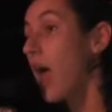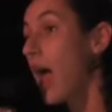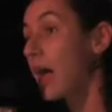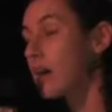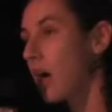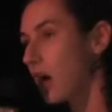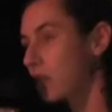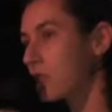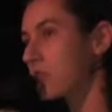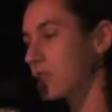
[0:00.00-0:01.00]
At
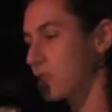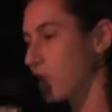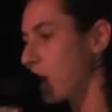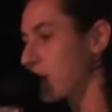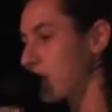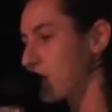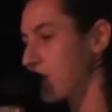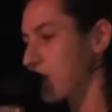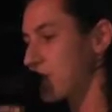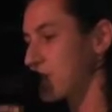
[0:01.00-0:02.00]

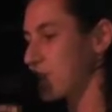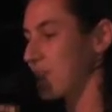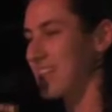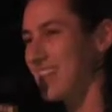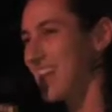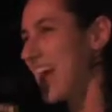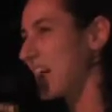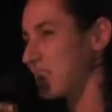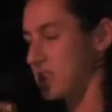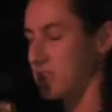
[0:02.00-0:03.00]
125th Street, he
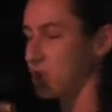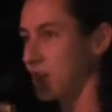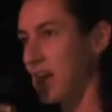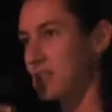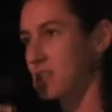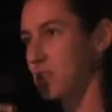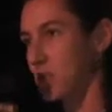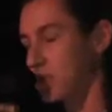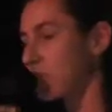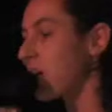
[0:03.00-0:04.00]
has to
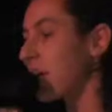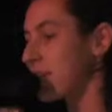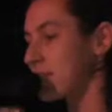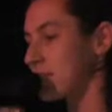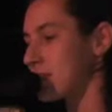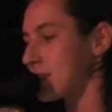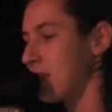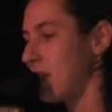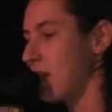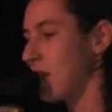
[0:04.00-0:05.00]
transfer
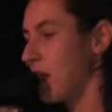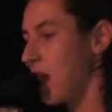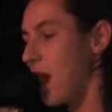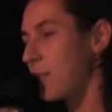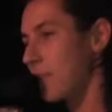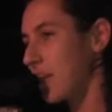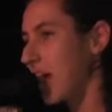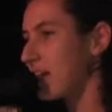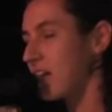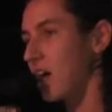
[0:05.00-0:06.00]
trains. I'm
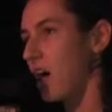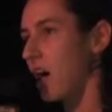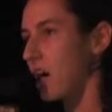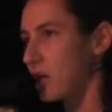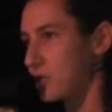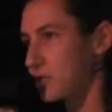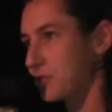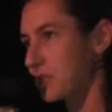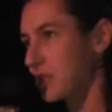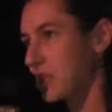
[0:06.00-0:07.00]
getting
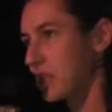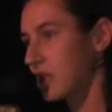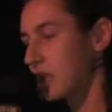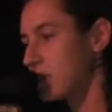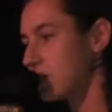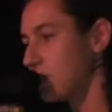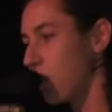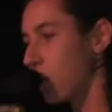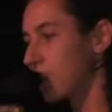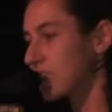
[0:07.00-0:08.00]
off. The
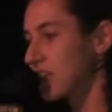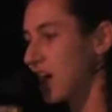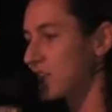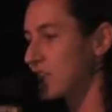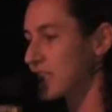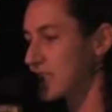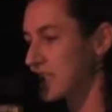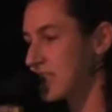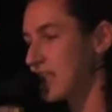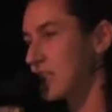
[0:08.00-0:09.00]
doors
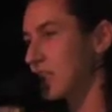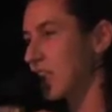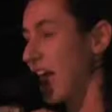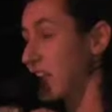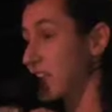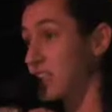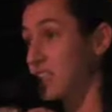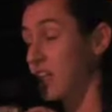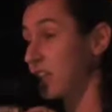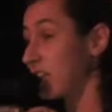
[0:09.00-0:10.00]
unseal, and
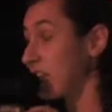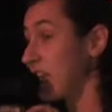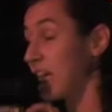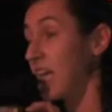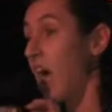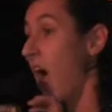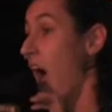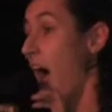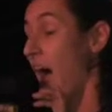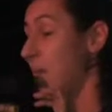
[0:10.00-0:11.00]
suddenly
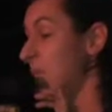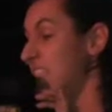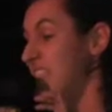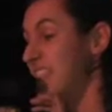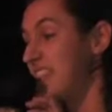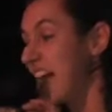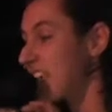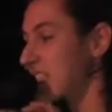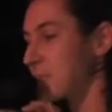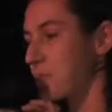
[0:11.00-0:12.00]
I'm
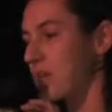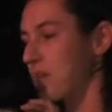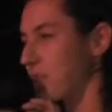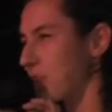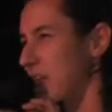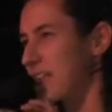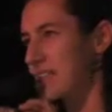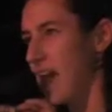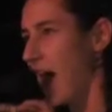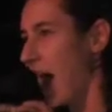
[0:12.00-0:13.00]
desperate for
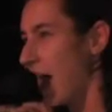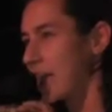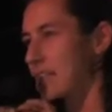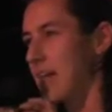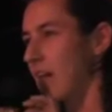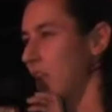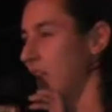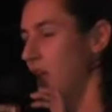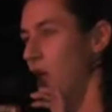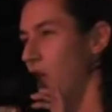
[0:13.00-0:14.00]
his eyes. I
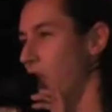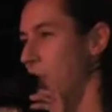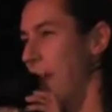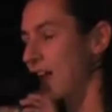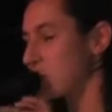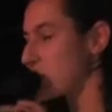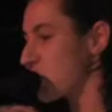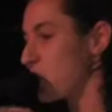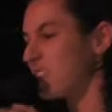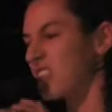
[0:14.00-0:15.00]
look over my
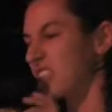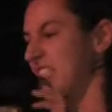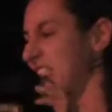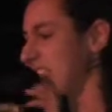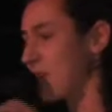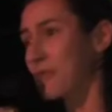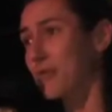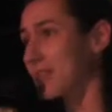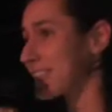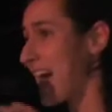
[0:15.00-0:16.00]
shoulder
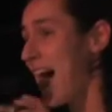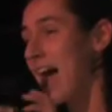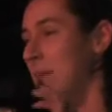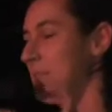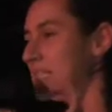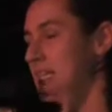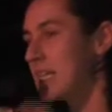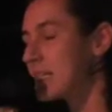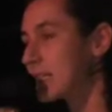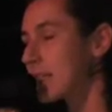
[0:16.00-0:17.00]
several times.
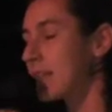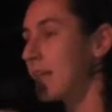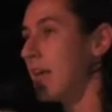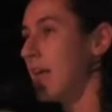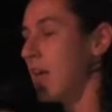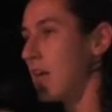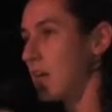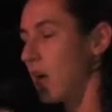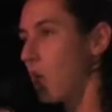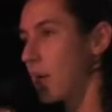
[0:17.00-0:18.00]
He isn't
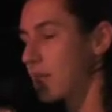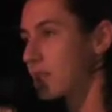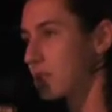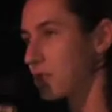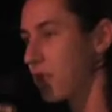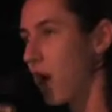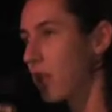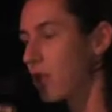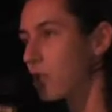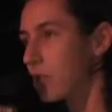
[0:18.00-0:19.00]
going to
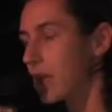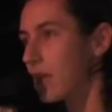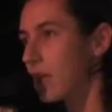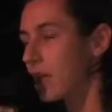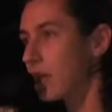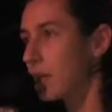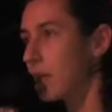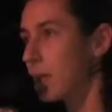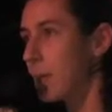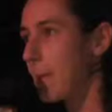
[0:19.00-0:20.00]
follow me.
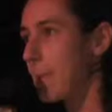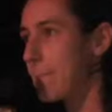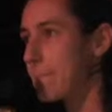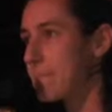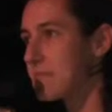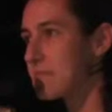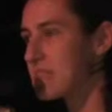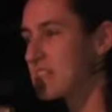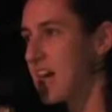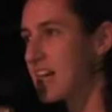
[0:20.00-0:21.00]

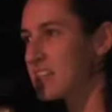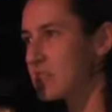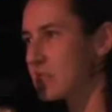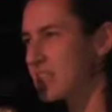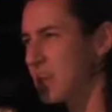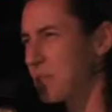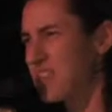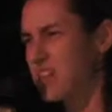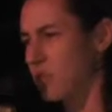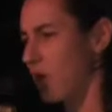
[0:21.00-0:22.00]
Did I do
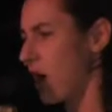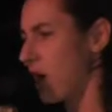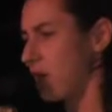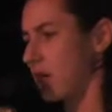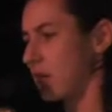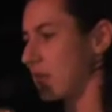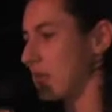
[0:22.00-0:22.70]
something wrong?